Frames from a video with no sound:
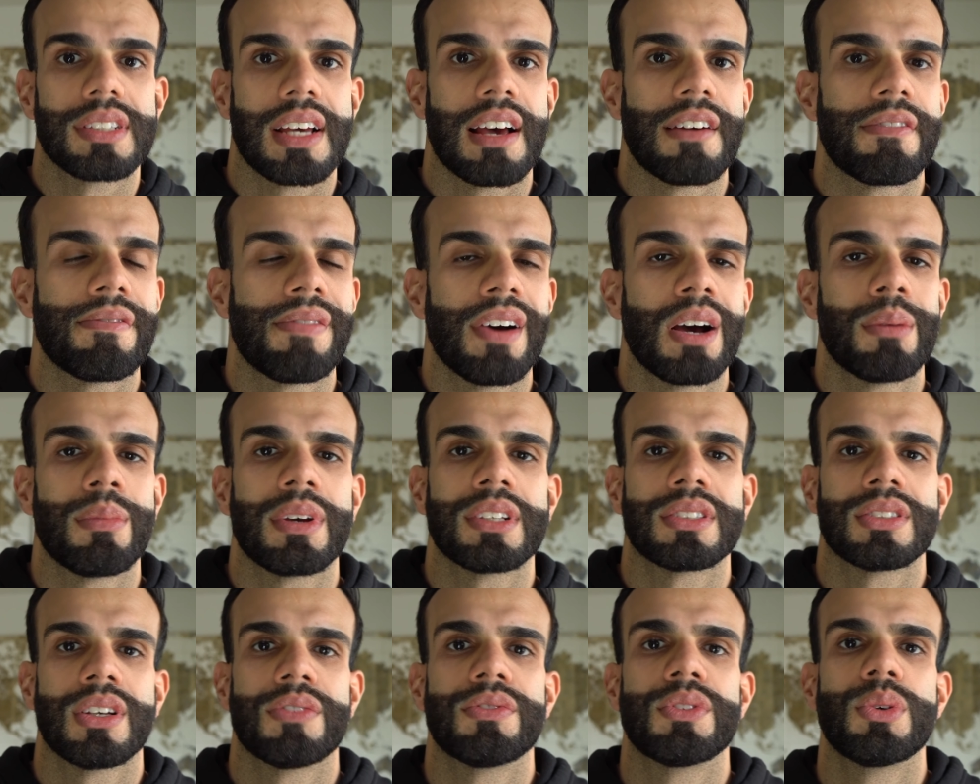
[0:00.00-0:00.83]
I find
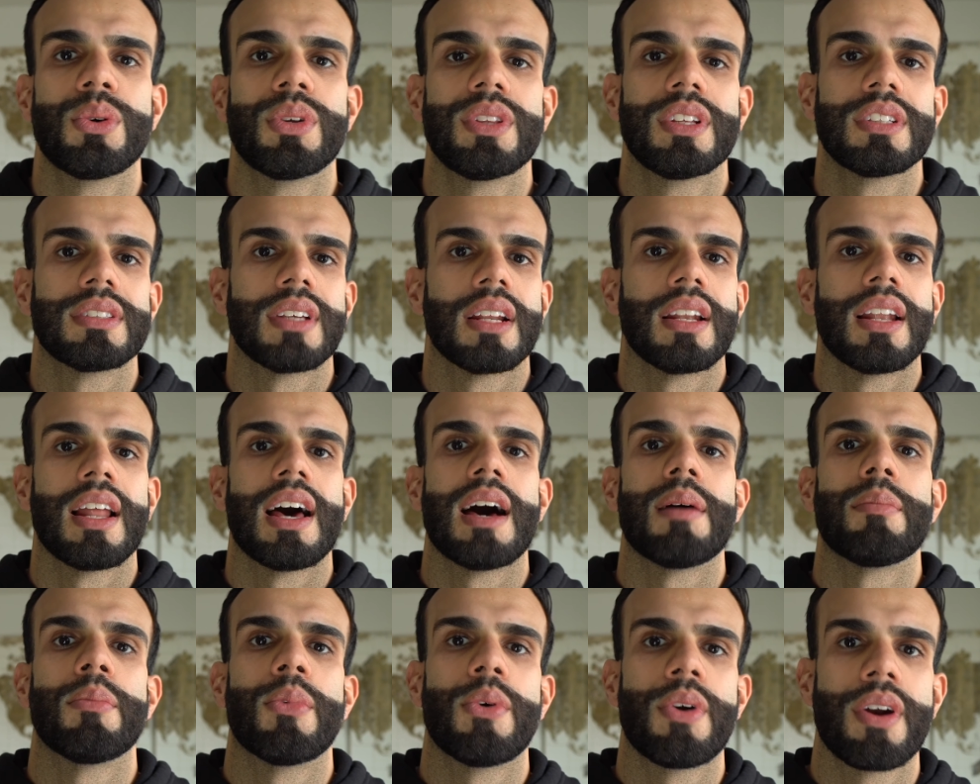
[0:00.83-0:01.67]
myself doing this a
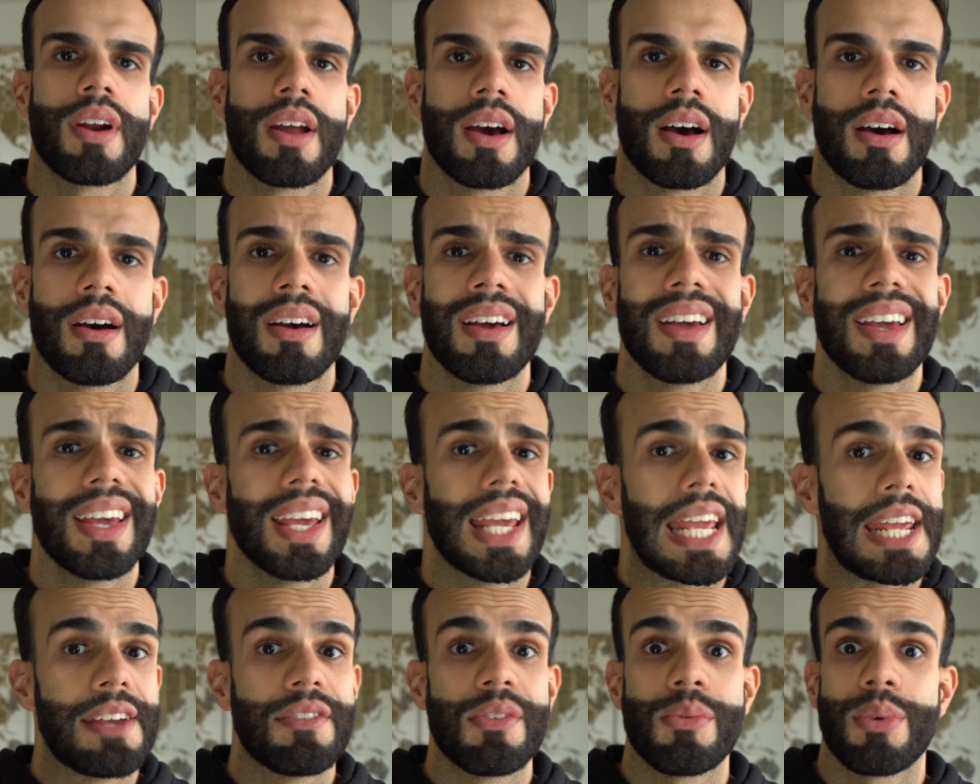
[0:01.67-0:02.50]
lot more now.
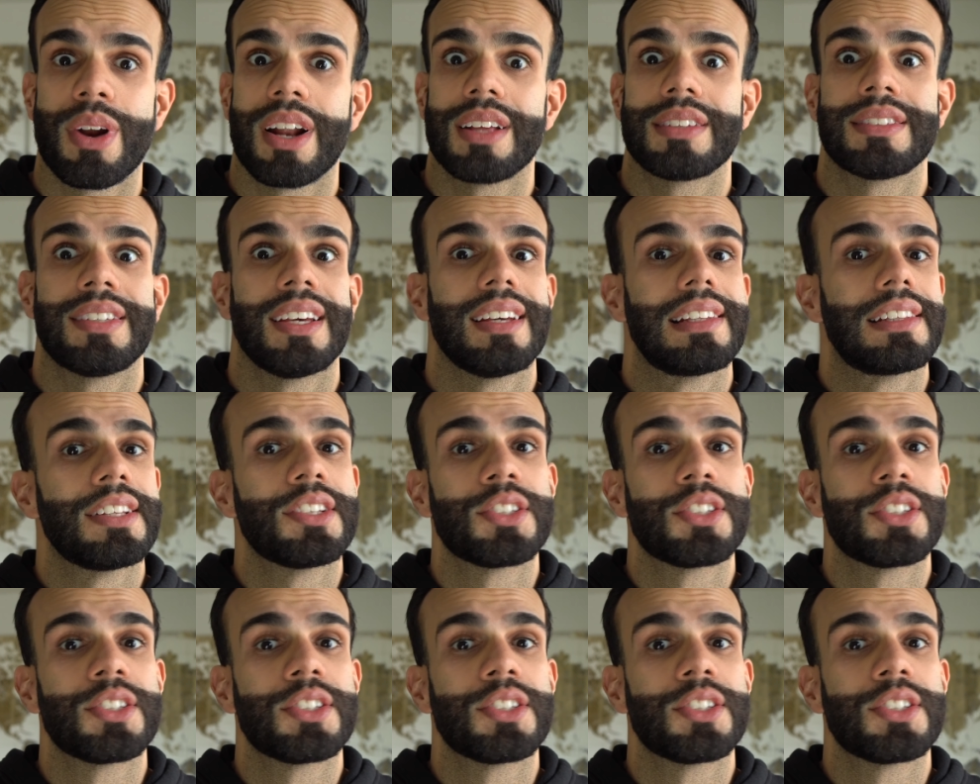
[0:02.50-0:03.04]
Even when I take the